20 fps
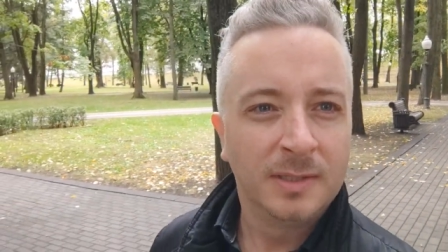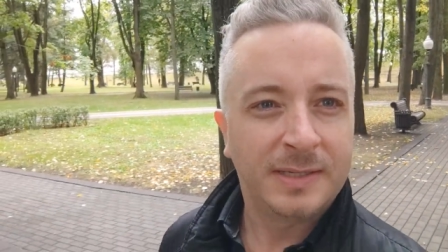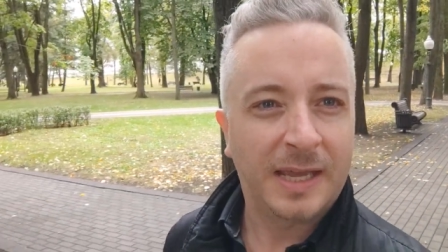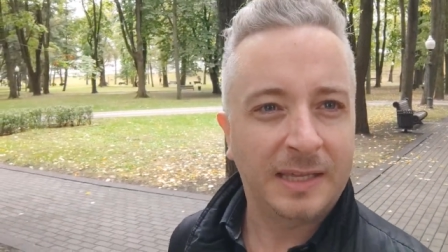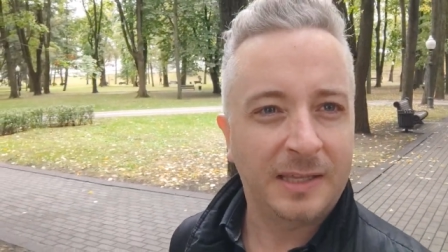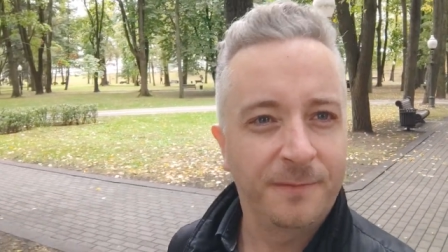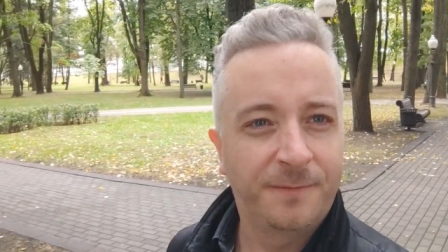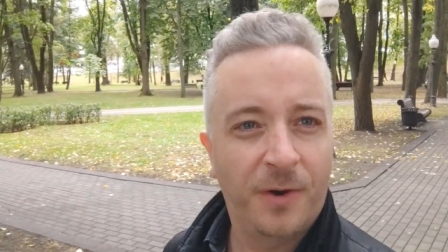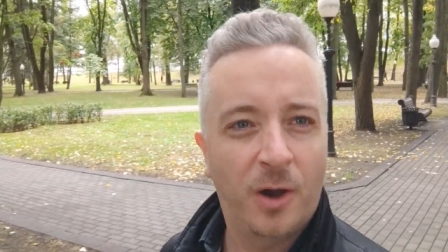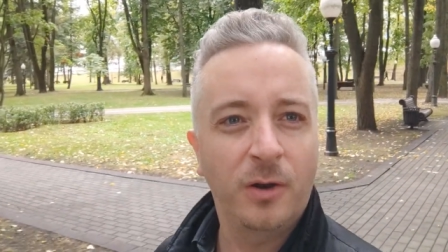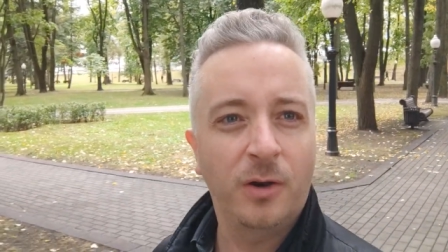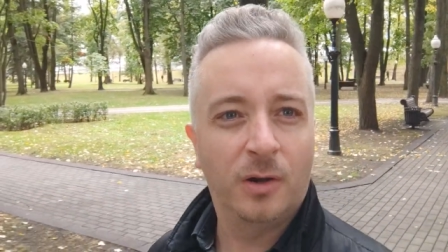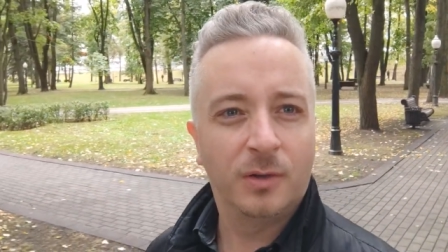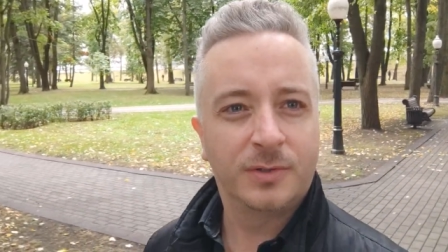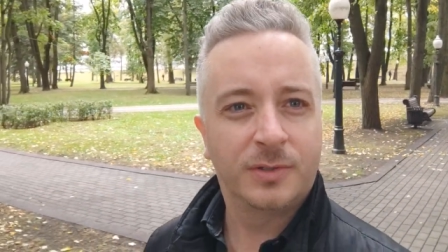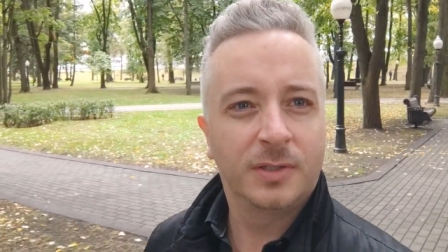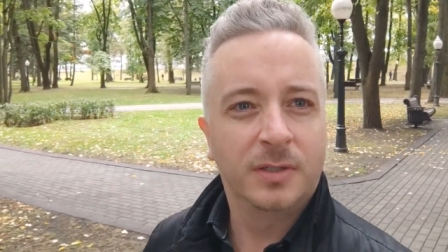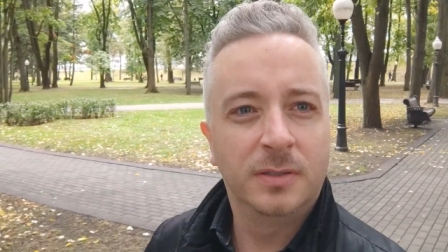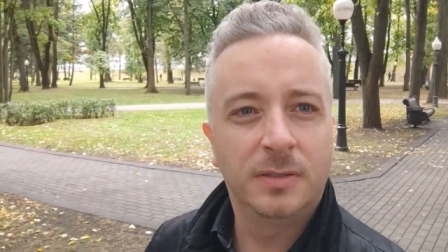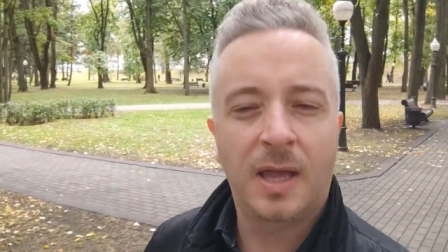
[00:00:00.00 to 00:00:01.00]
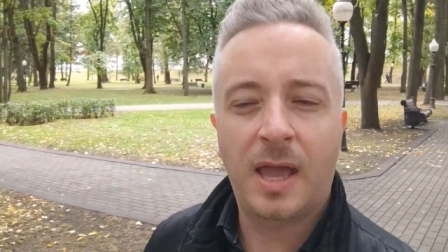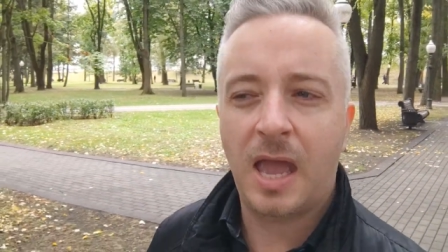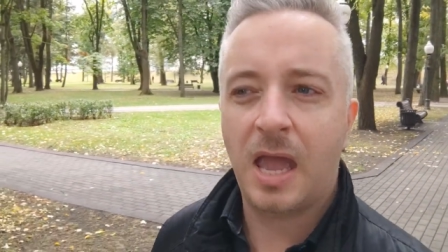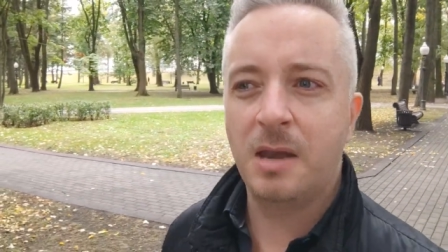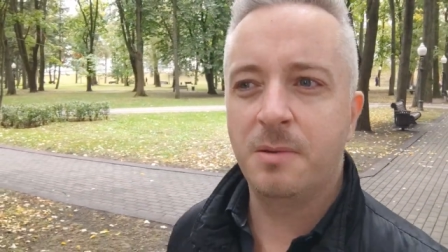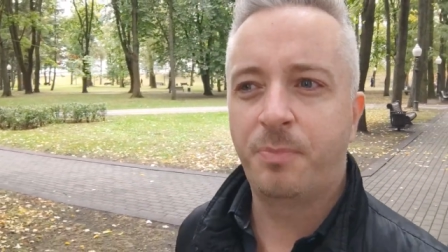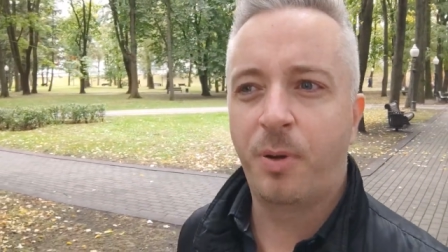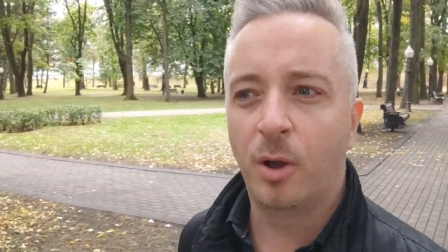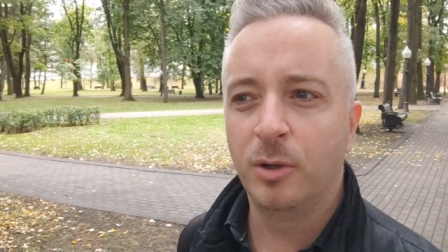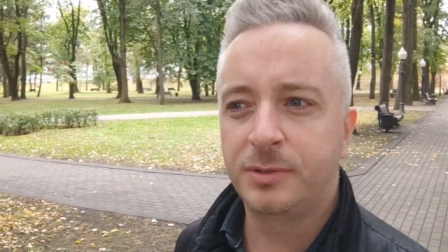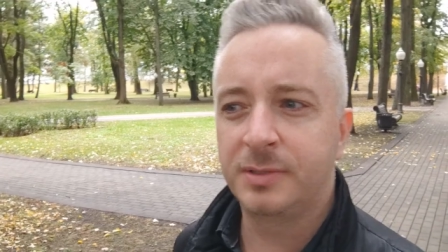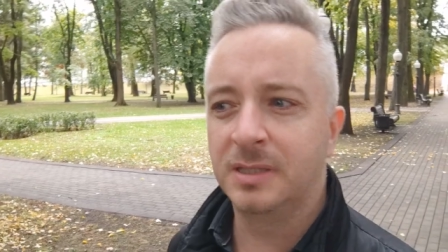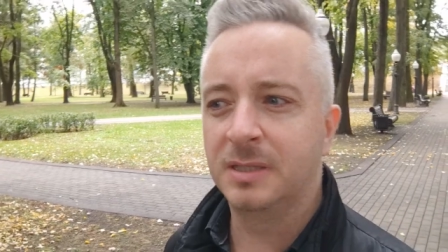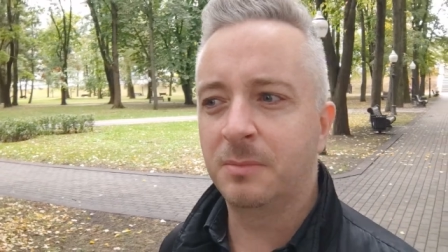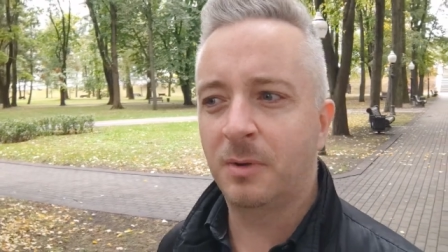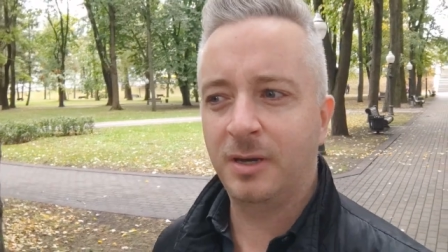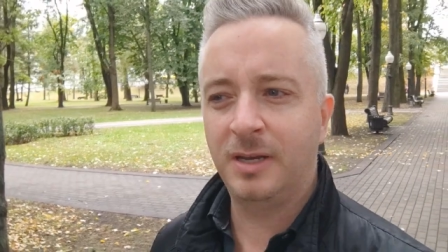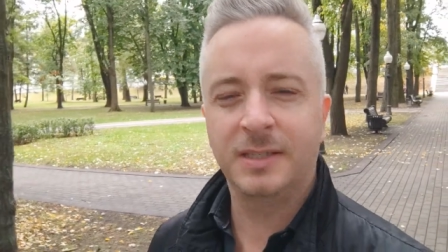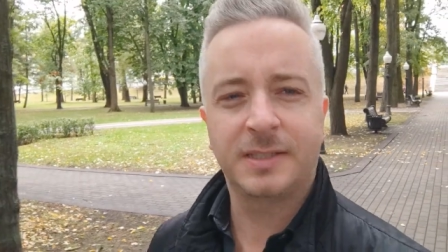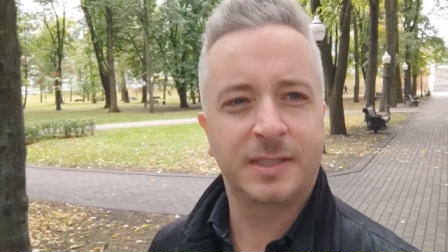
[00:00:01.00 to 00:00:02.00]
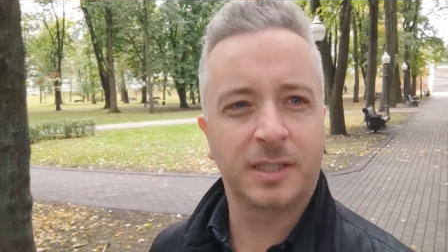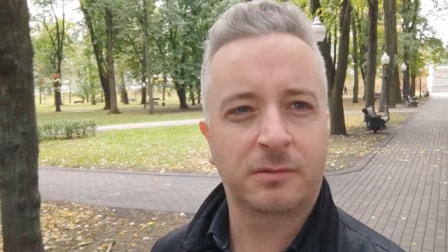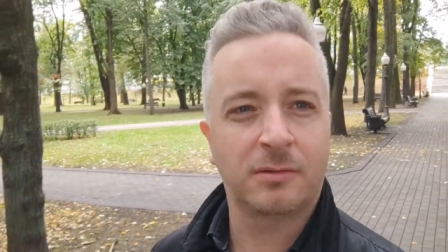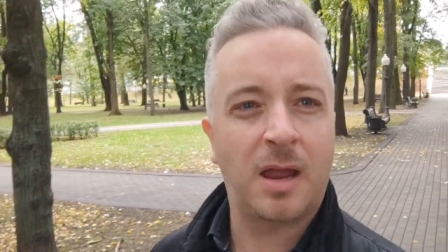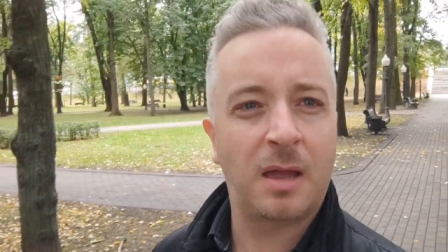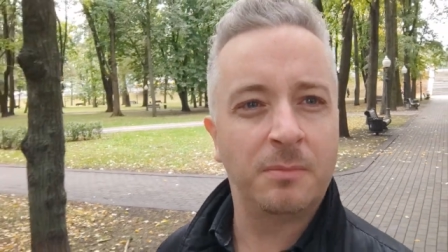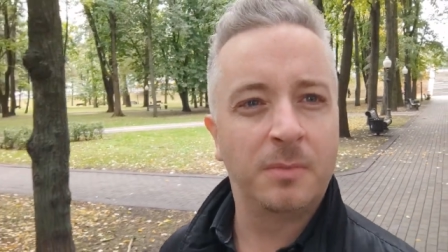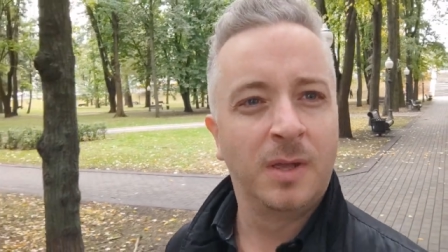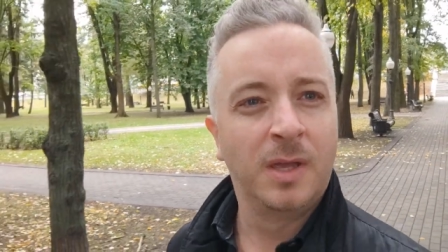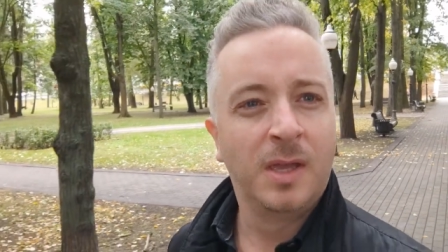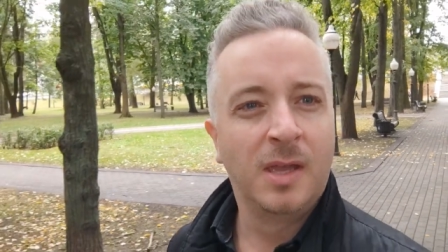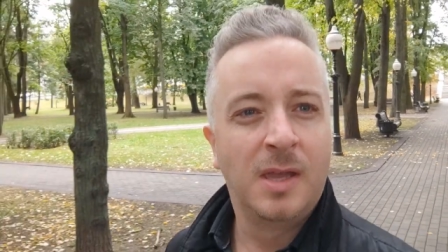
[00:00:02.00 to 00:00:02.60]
taking photos and posted them on Instagram.